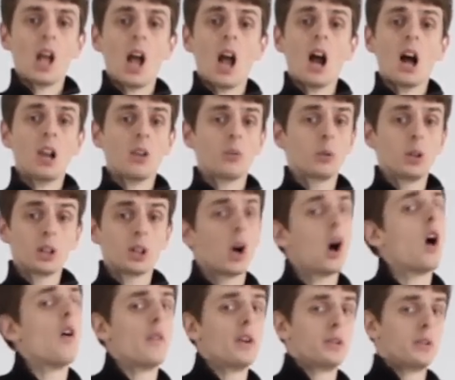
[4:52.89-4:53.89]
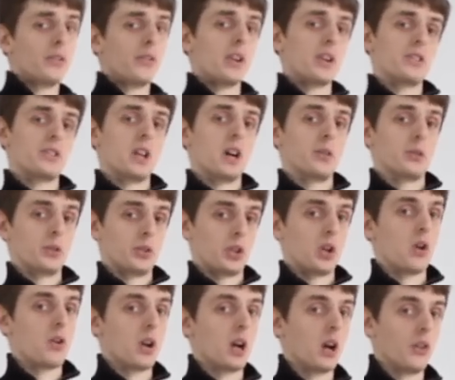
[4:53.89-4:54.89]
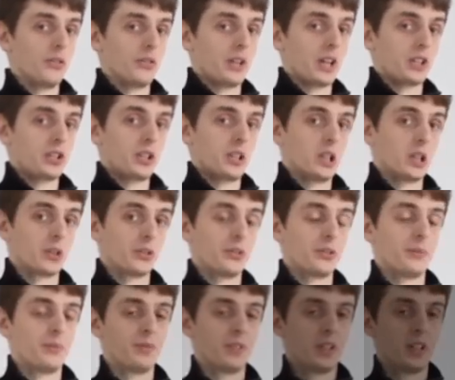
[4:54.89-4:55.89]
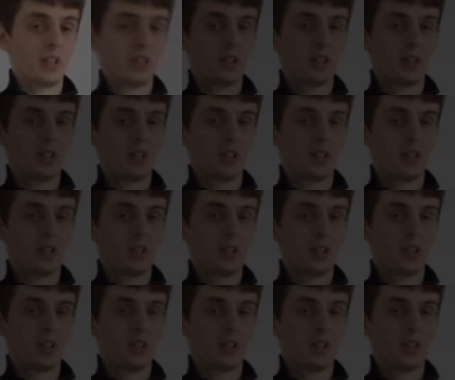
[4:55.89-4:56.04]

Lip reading: and we'll go over to this now to show you how this actually works.